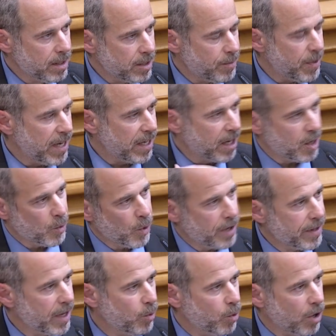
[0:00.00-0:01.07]
depending on where
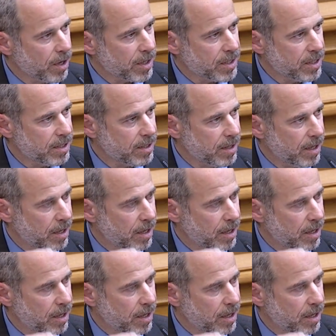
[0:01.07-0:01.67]
they worked,